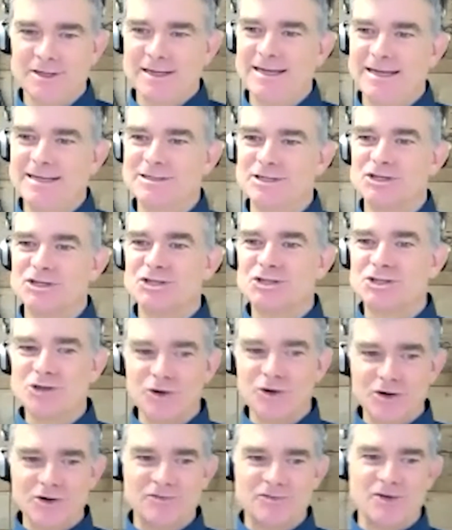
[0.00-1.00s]
He's a
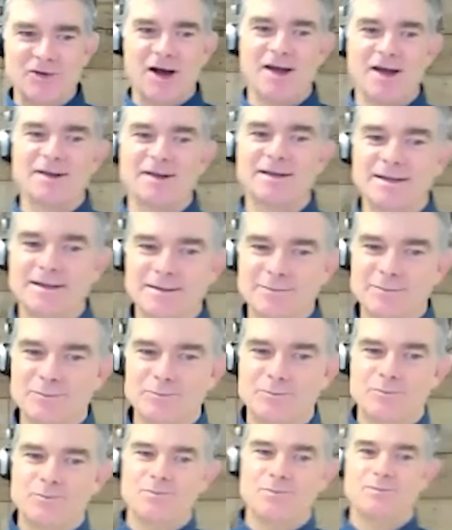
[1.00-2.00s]
certified
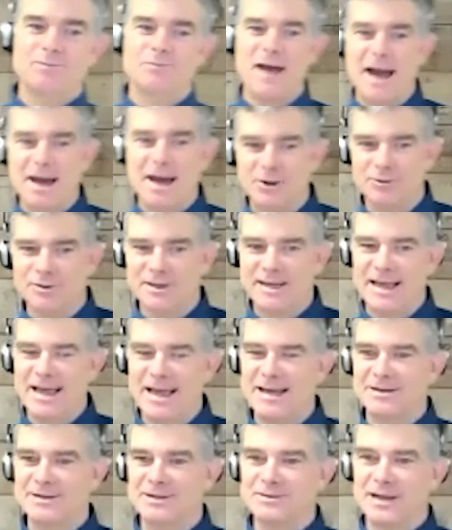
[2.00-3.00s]
Paddle
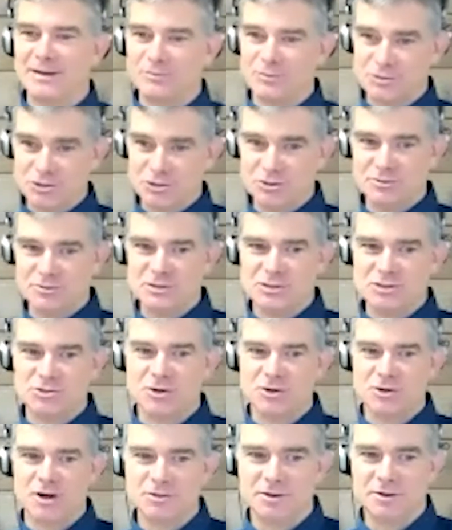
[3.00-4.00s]
Canada level 2
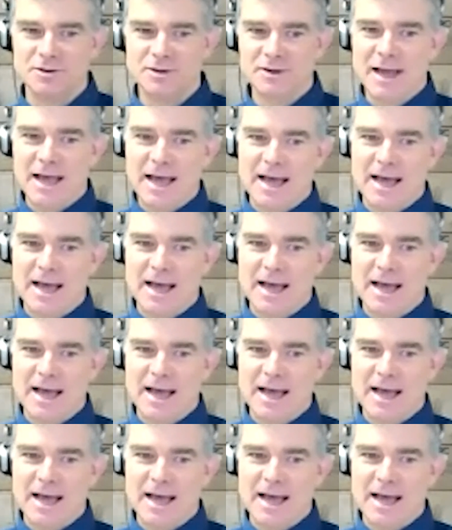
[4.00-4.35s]
instructor,